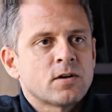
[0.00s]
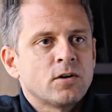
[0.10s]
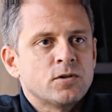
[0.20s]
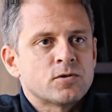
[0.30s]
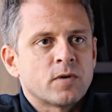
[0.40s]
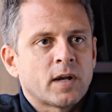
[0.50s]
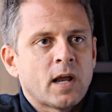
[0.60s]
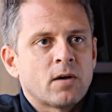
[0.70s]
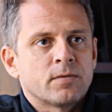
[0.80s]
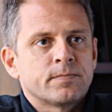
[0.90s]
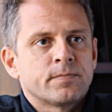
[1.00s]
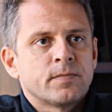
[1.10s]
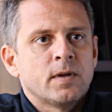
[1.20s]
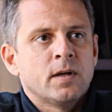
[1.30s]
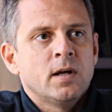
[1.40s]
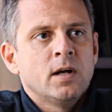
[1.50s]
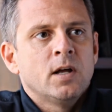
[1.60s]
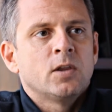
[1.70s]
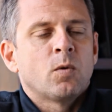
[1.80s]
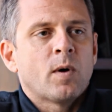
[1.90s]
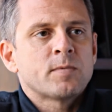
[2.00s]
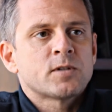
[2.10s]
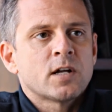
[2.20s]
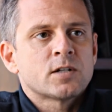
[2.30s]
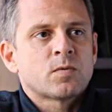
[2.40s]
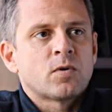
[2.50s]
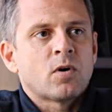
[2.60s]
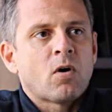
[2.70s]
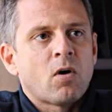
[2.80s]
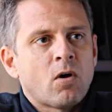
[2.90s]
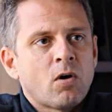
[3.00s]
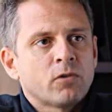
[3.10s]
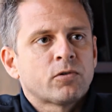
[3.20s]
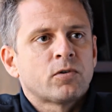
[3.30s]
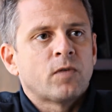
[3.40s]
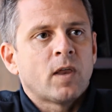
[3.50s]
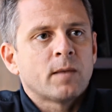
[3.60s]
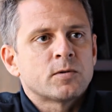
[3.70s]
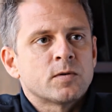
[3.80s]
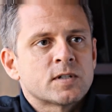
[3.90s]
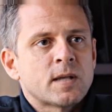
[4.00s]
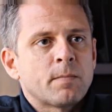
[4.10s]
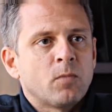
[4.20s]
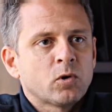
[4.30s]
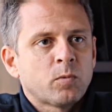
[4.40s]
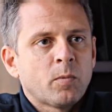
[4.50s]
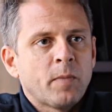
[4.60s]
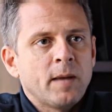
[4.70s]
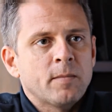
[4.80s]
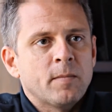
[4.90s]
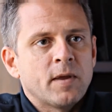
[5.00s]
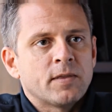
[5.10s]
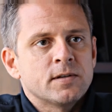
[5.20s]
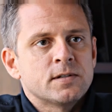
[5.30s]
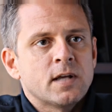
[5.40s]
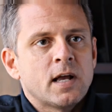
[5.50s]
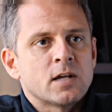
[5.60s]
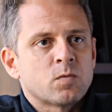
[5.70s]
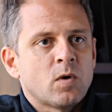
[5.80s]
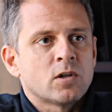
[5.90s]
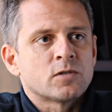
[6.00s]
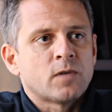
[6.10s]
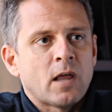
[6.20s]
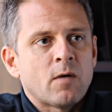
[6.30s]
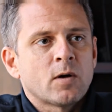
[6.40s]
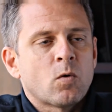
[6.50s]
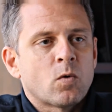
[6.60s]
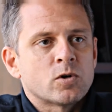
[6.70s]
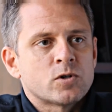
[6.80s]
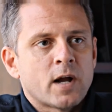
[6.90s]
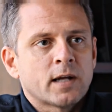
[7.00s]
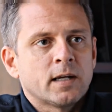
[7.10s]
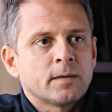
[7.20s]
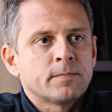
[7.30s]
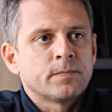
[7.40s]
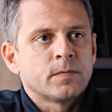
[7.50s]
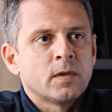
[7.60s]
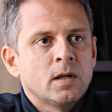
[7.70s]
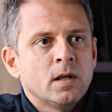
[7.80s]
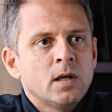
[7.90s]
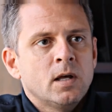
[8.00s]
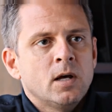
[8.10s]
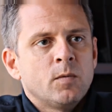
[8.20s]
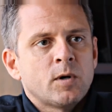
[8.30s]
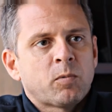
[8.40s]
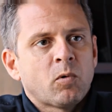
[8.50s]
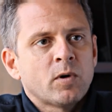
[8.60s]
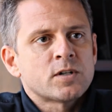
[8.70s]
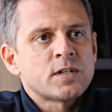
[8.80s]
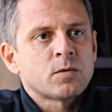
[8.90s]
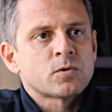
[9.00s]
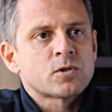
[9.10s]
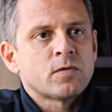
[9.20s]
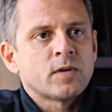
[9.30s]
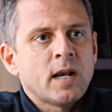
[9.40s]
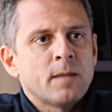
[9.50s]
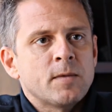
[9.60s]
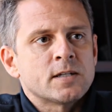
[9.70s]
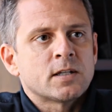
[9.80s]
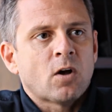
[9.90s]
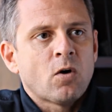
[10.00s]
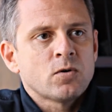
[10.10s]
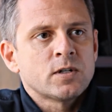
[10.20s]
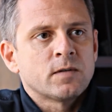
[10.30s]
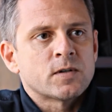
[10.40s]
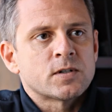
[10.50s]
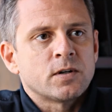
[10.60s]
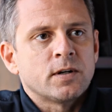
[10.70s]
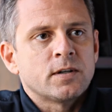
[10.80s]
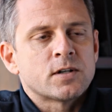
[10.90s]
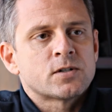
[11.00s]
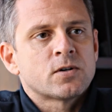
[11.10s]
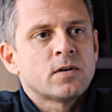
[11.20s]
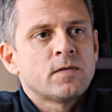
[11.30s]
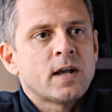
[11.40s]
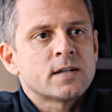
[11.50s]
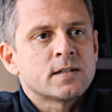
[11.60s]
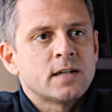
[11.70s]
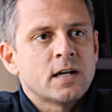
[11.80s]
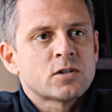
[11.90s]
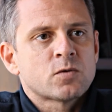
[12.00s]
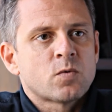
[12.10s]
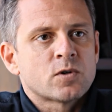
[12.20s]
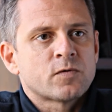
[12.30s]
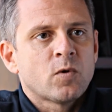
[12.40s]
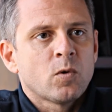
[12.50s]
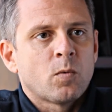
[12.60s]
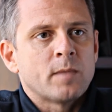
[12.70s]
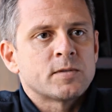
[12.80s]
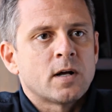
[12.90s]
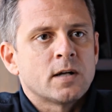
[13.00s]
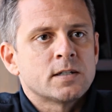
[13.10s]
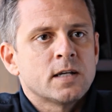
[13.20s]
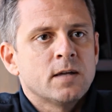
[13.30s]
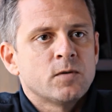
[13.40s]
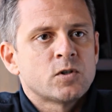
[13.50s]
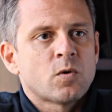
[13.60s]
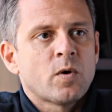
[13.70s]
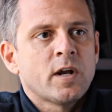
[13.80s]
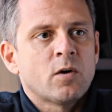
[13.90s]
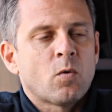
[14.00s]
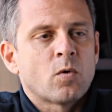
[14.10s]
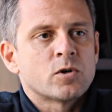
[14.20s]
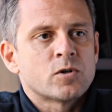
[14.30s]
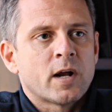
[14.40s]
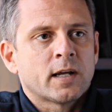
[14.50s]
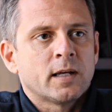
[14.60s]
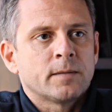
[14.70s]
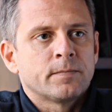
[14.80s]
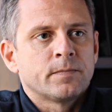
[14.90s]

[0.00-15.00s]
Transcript: on a user account. The websites were also developed to accept multiple payment methods as well as allowing order tracking. We deployed a SQL Server database at the hosting facility that served as the data source for the website's inventory and order tracking.